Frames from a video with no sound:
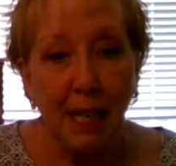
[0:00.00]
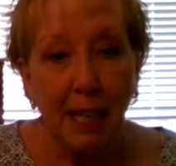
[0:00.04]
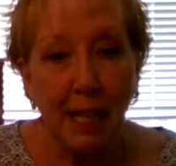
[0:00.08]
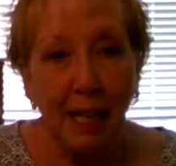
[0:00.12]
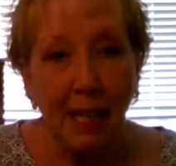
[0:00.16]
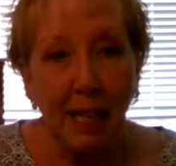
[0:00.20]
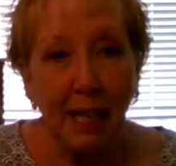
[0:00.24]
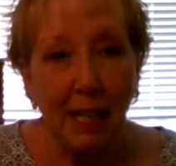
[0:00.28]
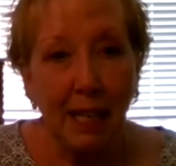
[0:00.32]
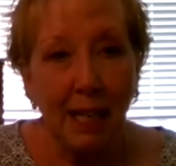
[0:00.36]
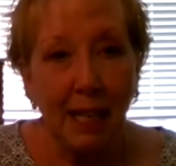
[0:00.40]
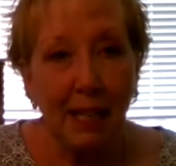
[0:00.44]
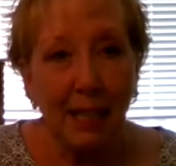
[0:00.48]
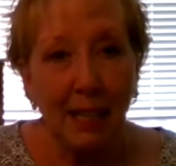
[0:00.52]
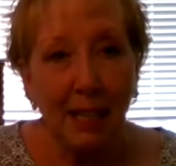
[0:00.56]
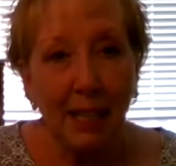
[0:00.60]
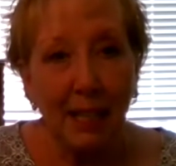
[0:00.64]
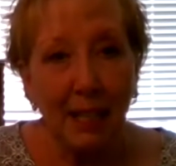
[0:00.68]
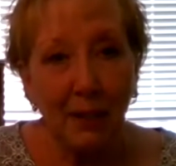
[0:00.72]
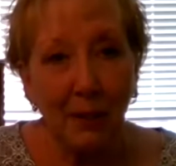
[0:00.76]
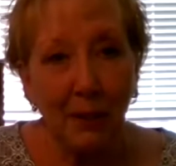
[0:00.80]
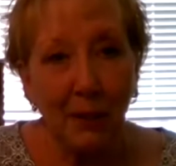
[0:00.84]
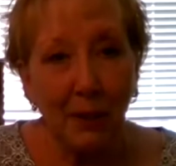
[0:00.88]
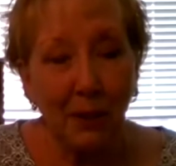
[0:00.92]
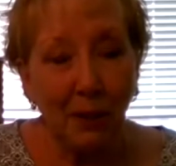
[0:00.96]
And
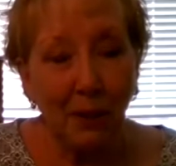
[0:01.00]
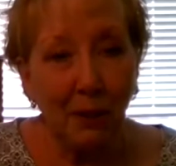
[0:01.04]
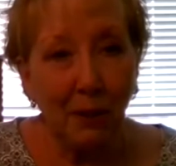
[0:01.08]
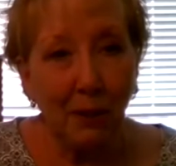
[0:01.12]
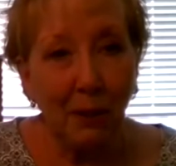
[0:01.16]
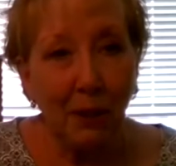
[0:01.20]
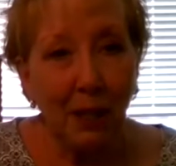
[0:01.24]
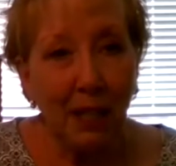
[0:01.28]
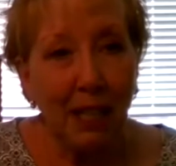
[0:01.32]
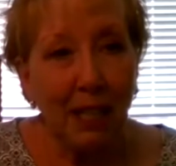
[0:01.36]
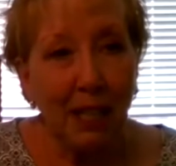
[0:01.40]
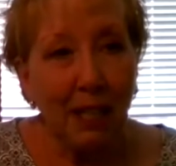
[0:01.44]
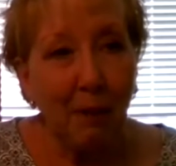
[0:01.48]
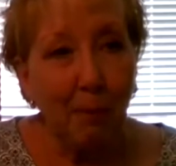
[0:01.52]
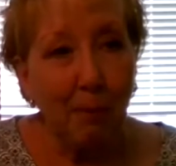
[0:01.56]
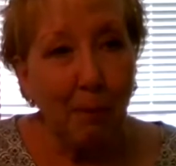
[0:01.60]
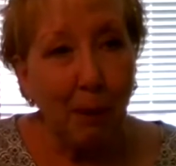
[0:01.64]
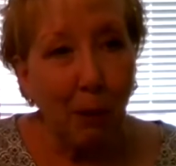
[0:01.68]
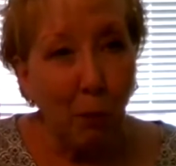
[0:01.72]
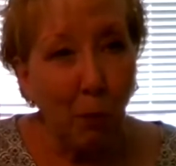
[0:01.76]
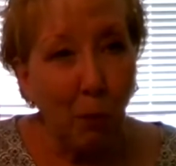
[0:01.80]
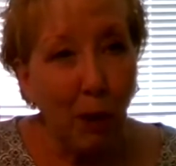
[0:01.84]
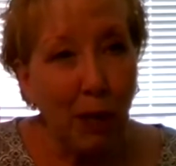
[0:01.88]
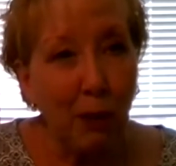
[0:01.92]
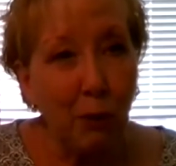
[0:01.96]
so,
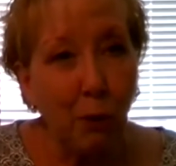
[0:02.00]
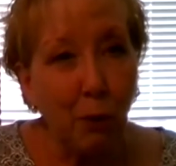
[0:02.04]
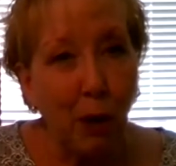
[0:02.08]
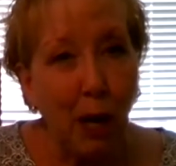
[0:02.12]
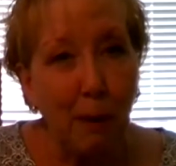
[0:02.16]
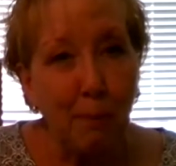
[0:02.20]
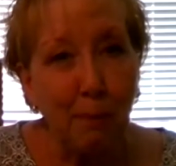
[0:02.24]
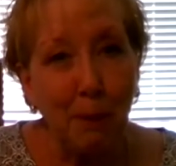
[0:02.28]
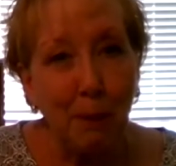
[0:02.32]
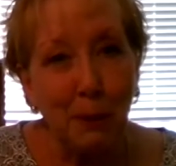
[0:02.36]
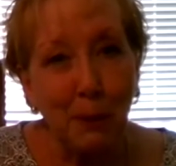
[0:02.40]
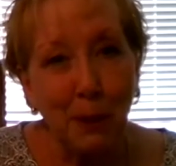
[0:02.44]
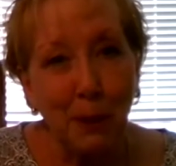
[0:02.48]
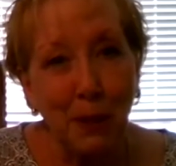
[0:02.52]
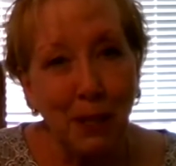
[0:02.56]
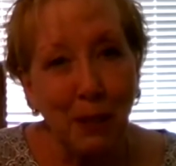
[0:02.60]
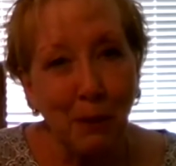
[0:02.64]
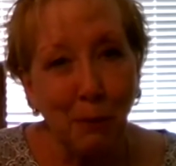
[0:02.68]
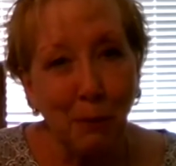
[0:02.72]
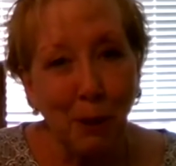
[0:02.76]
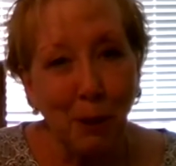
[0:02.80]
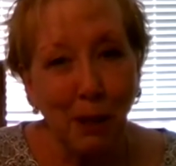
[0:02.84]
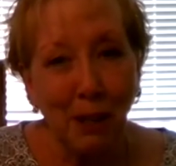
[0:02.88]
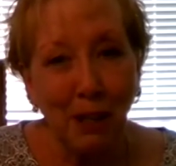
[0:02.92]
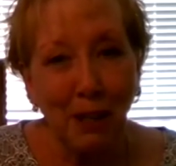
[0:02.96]
but one drop is good,
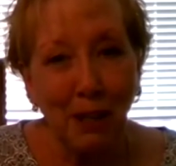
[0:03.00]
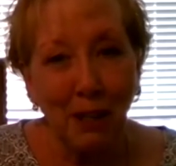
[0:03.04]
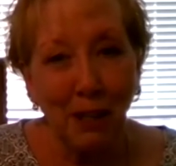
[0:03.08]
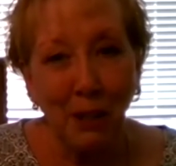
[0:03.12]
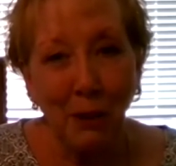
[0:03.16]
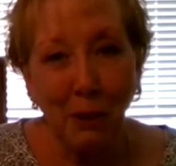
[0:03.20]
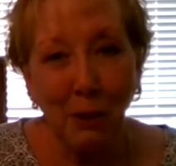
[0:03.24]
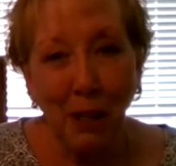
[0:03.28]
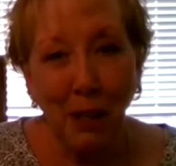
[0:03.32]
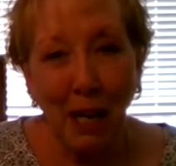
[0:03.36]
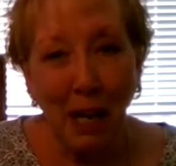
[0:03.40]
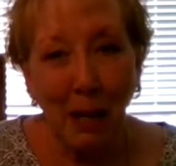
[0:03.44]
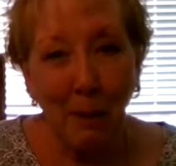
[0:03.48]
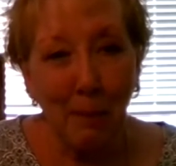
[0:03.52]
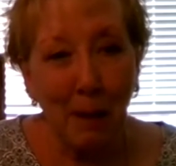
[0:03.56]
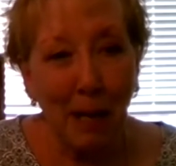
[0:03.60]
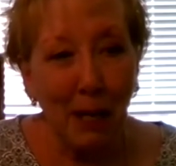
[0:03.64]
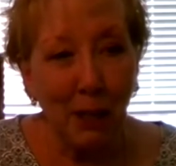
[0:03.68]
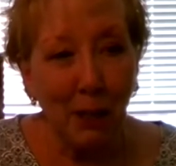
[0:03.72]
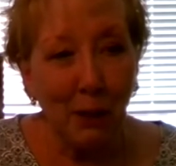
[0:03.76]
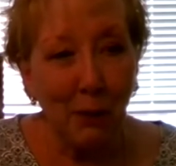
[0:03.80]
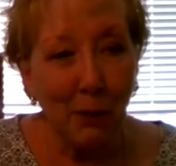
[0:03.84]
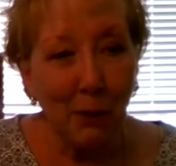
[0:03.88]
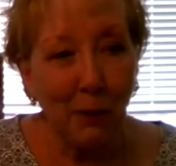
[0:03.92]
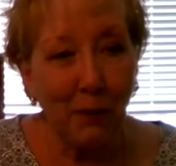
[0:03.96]
where you and I might
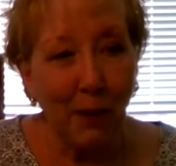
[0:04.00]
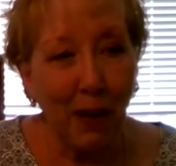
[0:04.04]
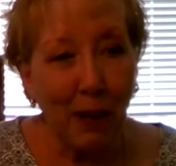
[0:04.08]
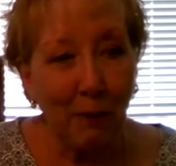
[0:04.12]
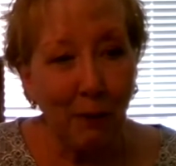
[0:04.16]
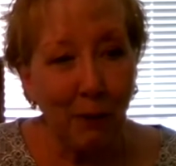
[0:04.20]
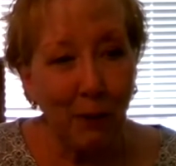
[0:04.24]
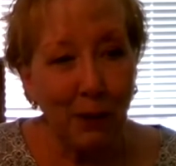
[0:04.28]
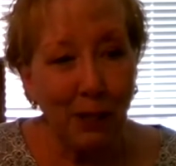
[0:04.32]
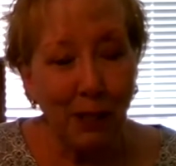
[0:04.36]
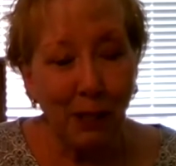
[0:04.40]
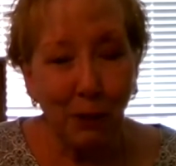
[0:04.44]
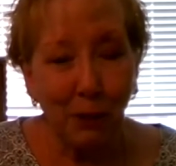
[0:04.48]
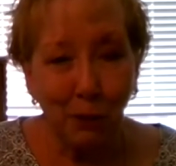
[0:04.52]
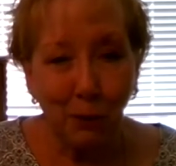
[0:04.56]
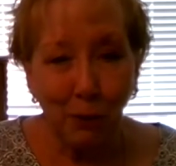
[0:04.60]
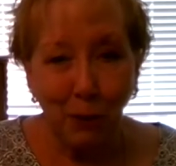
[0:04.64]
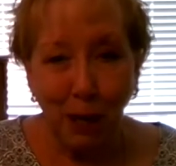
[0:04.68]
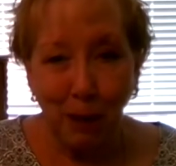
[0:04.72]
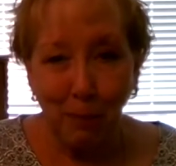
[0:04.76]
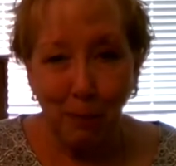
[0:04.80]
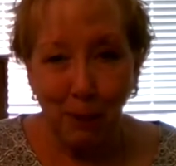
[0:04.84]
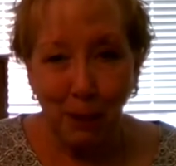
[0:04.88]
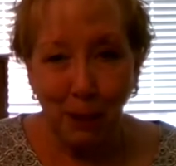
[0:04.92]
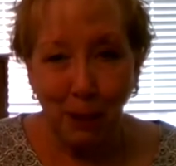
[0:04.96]
use 5 or 6
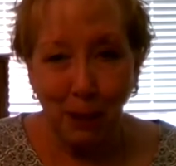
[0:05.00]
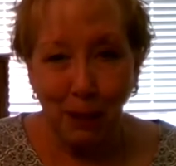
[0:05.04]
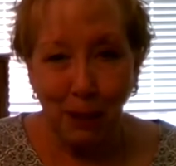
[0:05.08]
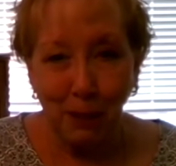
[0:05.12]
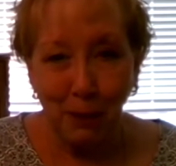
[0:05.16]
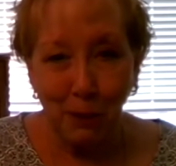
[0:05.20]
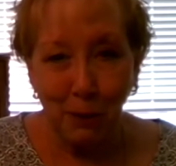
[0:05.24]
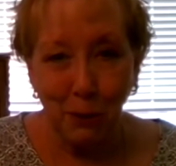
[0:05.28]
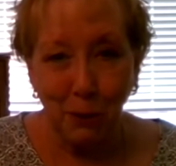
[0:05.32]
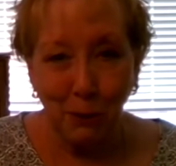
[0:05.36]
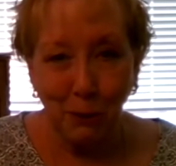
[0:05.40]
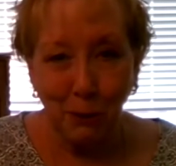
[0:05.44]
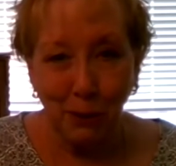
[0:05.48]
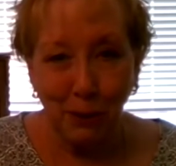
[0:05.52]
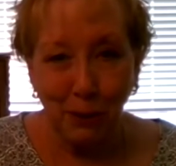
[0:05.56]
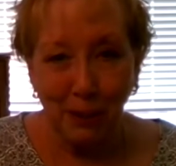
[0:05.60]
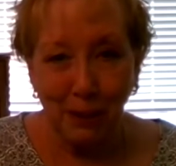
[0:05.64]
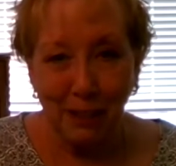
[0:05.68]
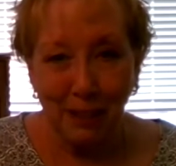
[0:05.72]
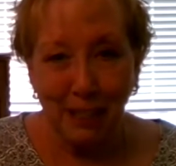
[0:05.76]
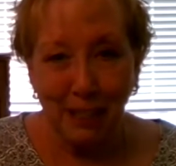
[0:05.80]
drops on a shoulder